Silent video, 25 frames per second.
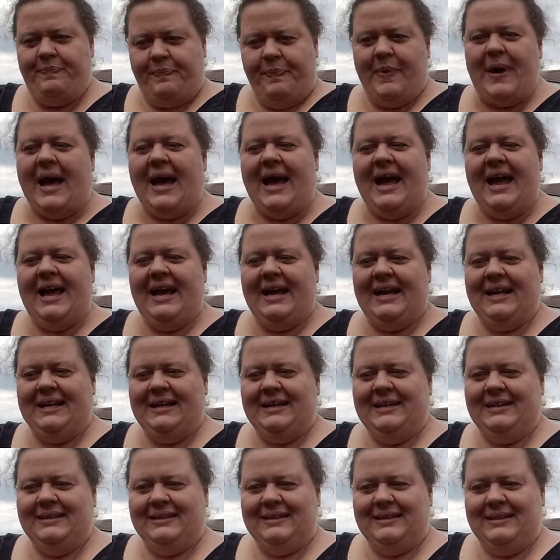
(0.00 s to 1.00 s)
by
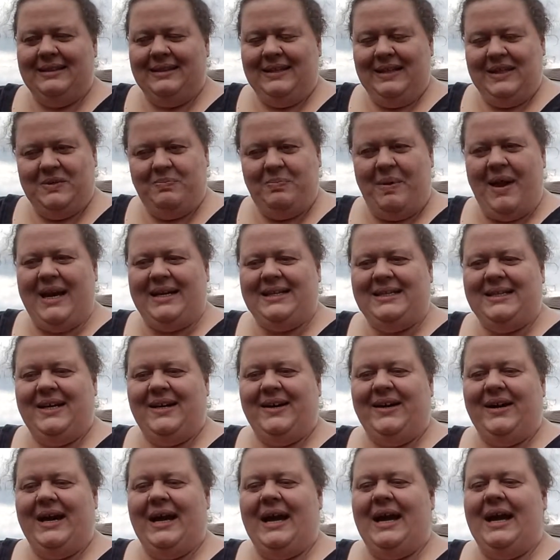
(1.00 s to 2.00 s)
these
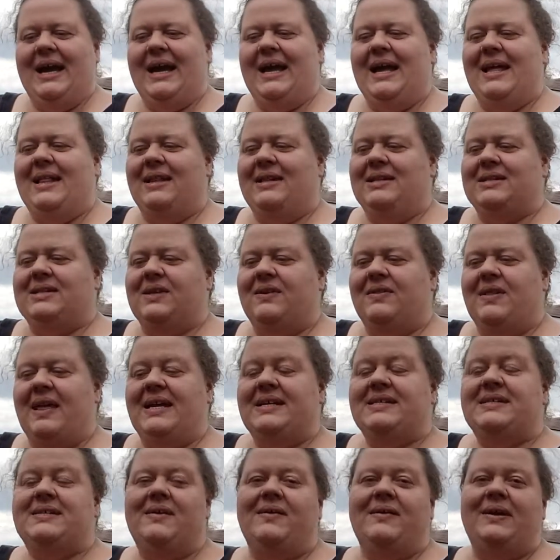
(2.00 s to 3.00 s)
bacteria, and so
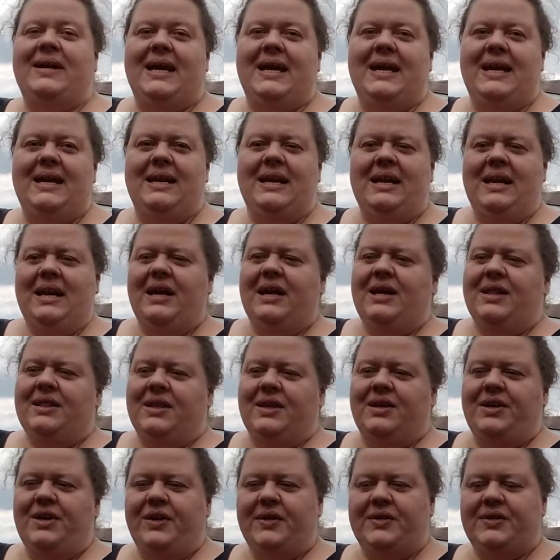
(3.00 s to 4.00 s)
they soak in
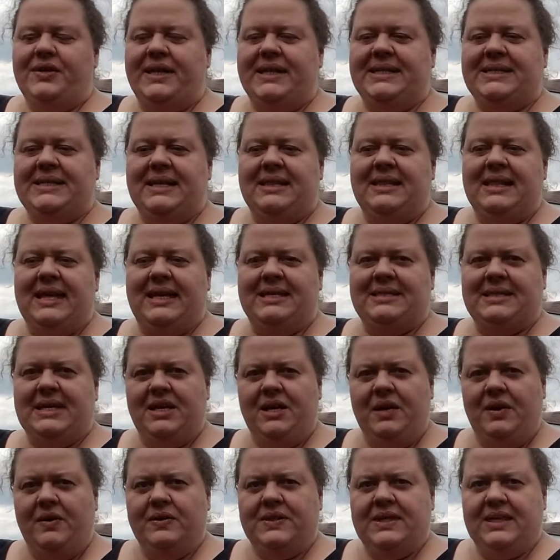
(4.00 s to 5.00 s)
the nutrients and things
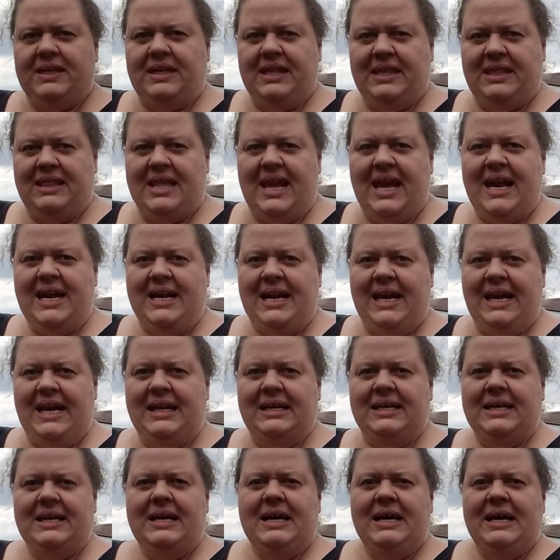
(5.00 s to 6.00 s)
and use it that they
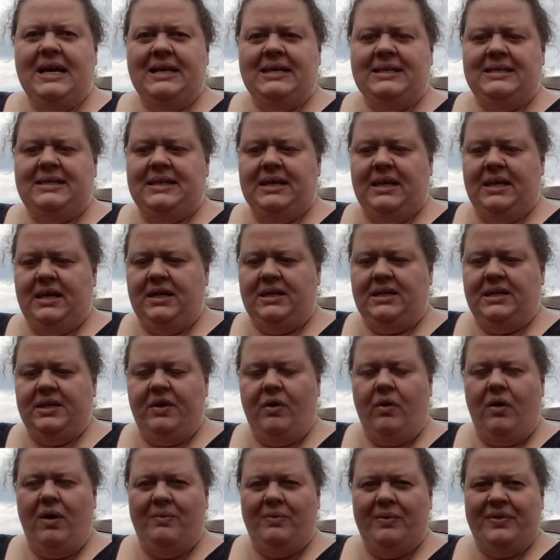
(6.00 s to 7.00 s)
need to
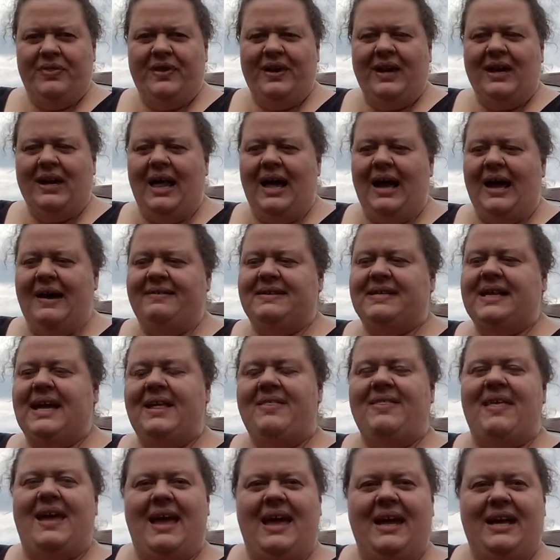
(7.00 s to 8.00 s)
go on with their lives,
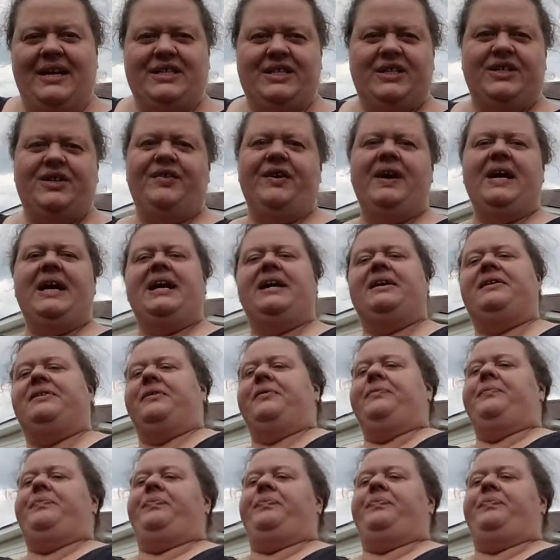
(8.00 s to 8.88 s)
and they excrete